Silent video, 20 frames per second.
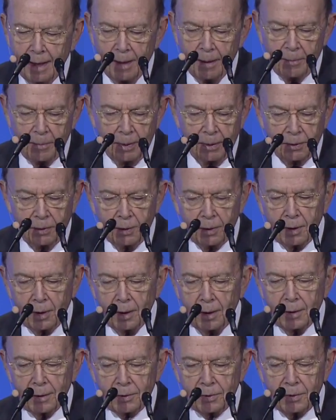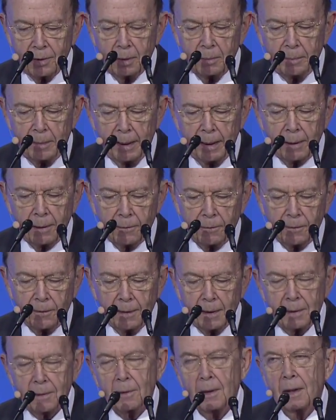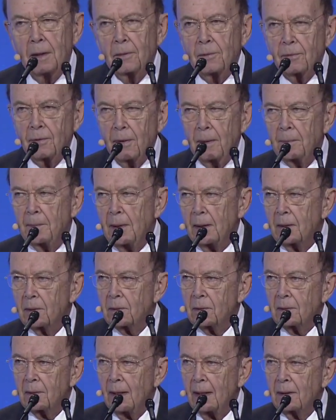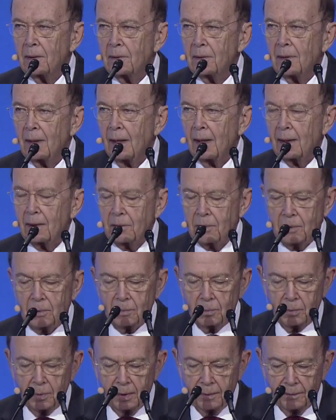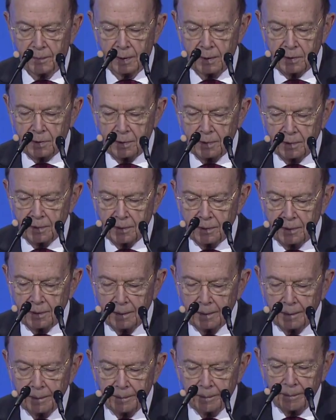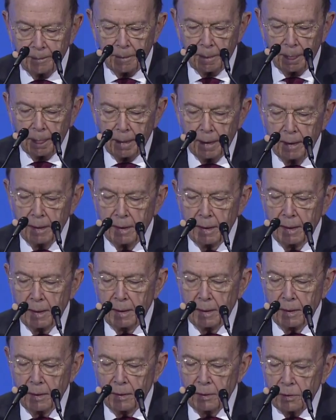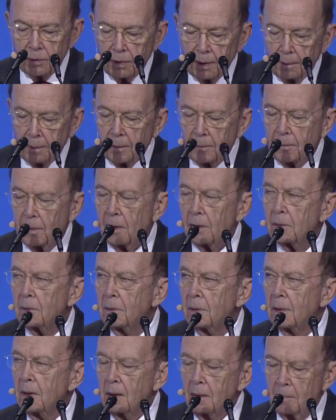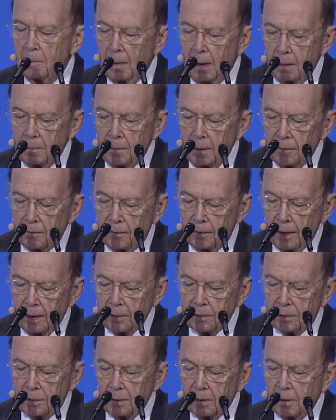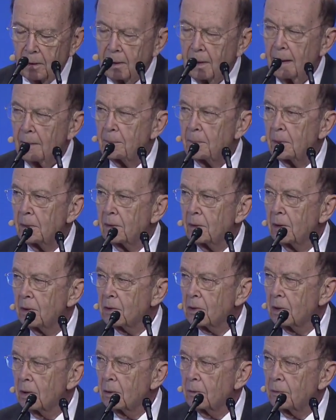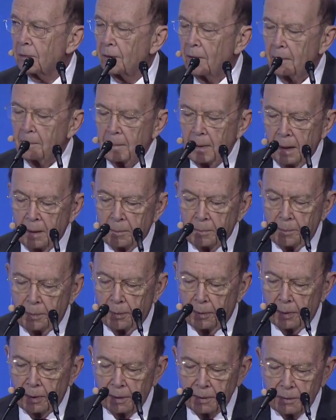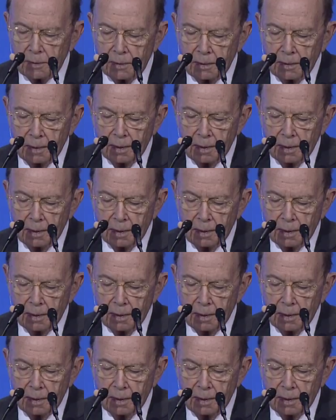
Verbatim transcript: but you'll also benefit from the estate tax revisions. Some of you may be facing competition from imports.